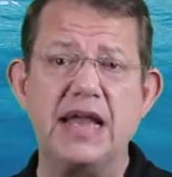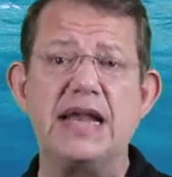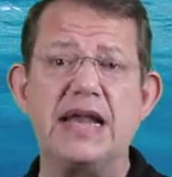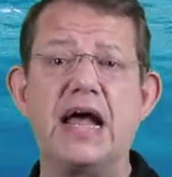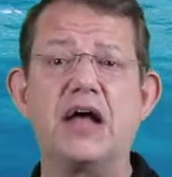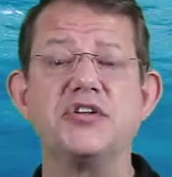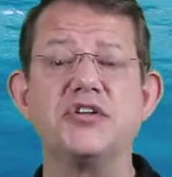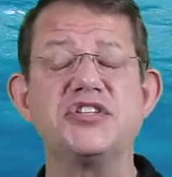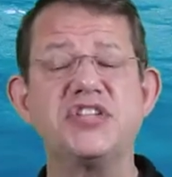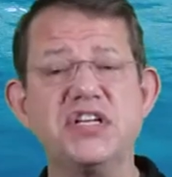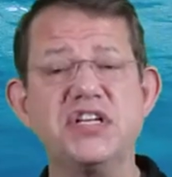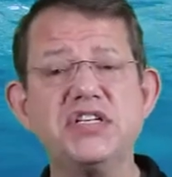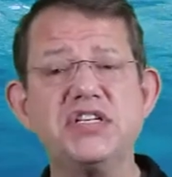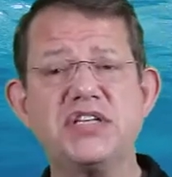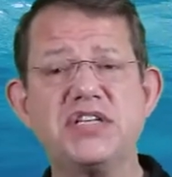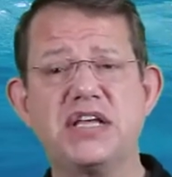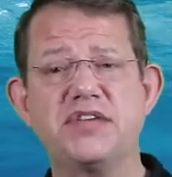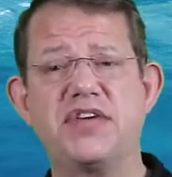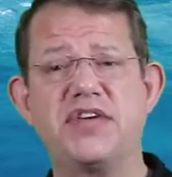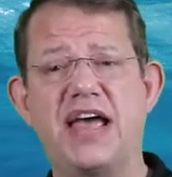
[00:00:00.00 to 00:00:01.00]
Now, since
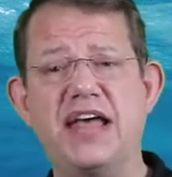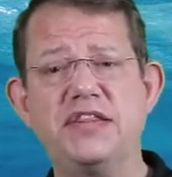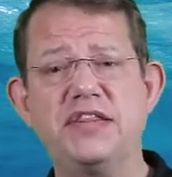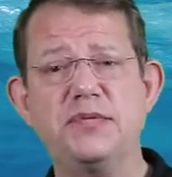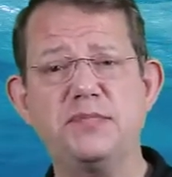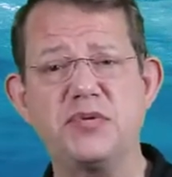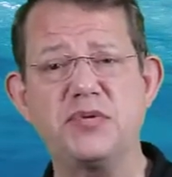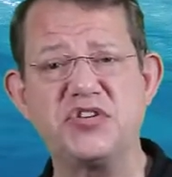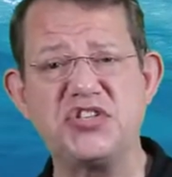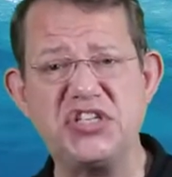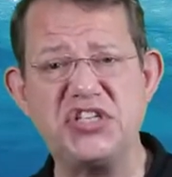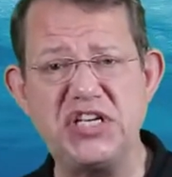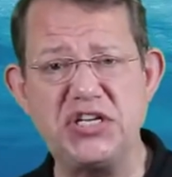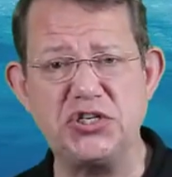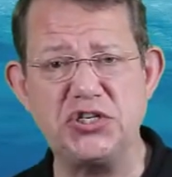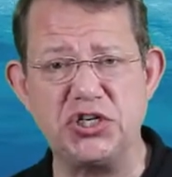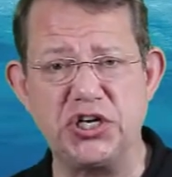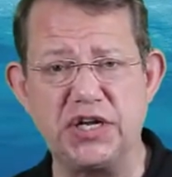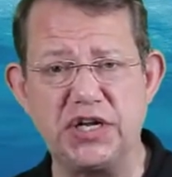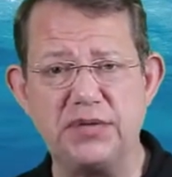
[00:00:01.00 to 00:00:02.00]
they've had the
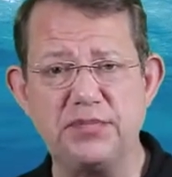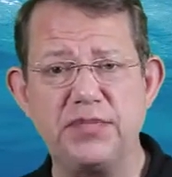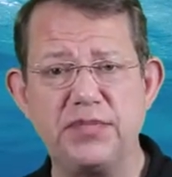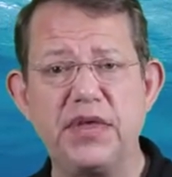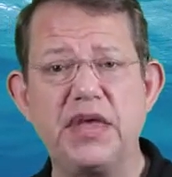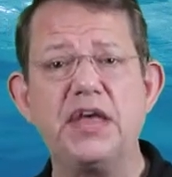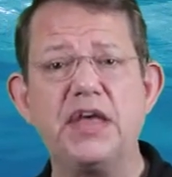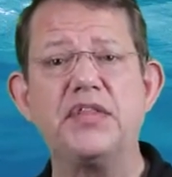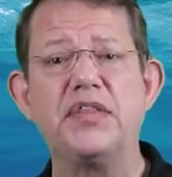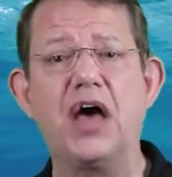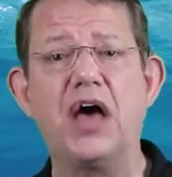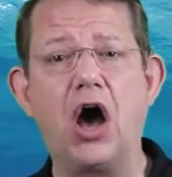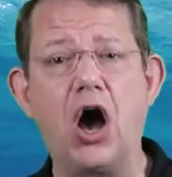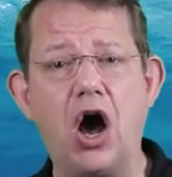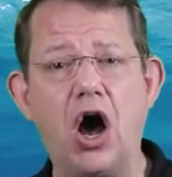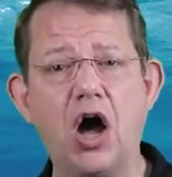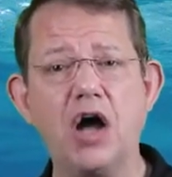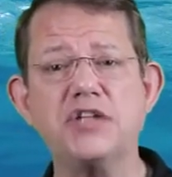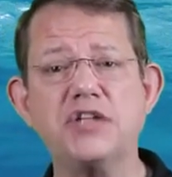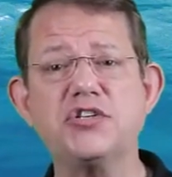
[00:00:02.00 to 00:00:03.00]
procedure, the
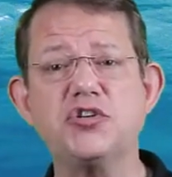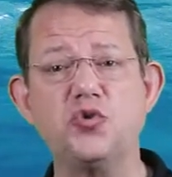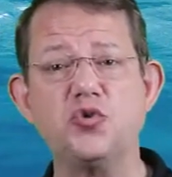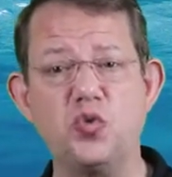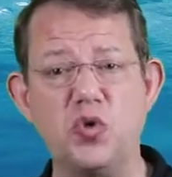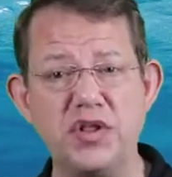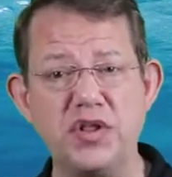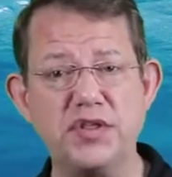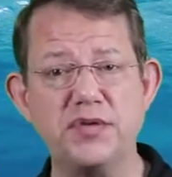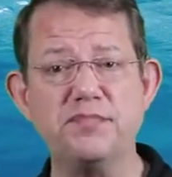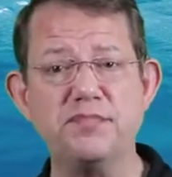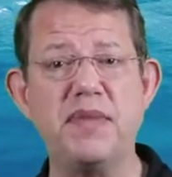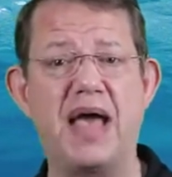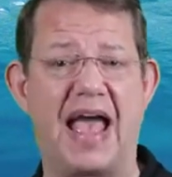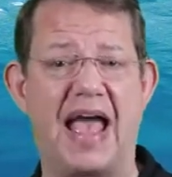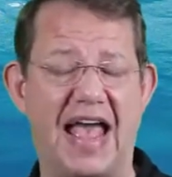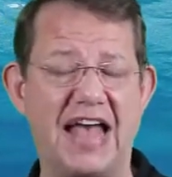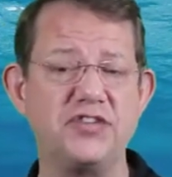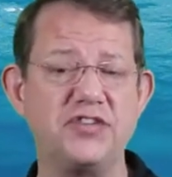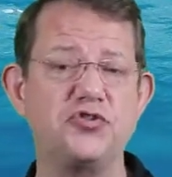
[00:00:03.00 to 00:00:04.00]
heart's rhythm
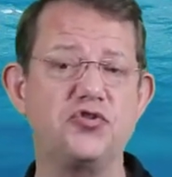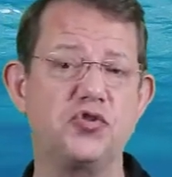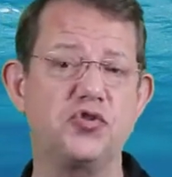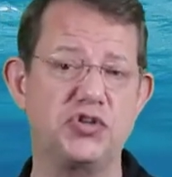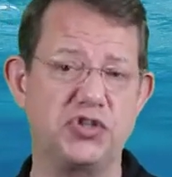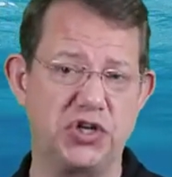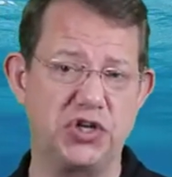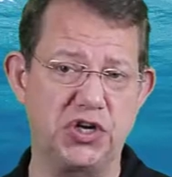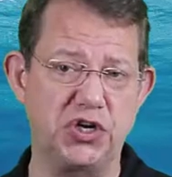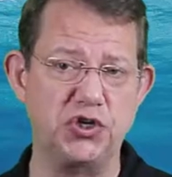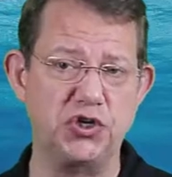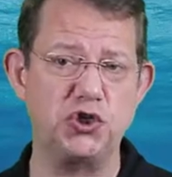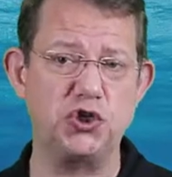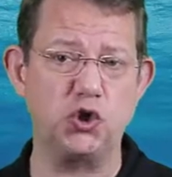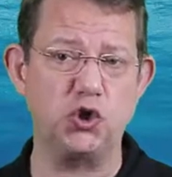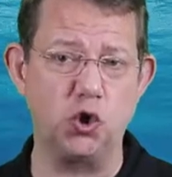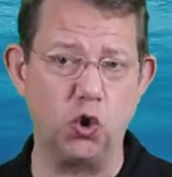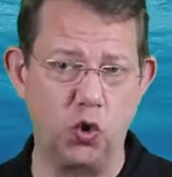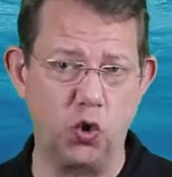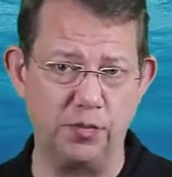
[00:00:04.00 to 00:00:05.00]
has returned to
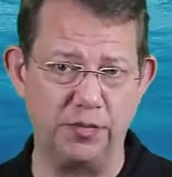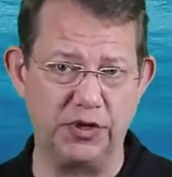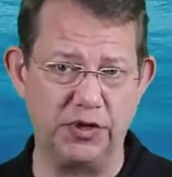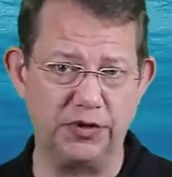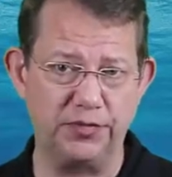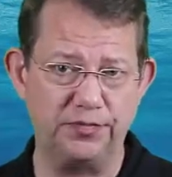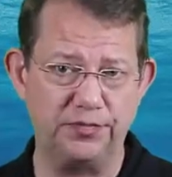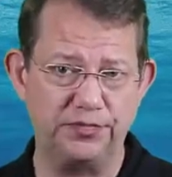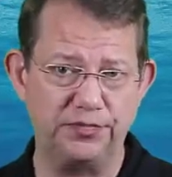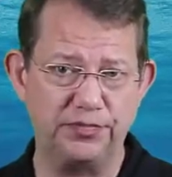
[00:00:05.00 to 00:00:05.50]
normal.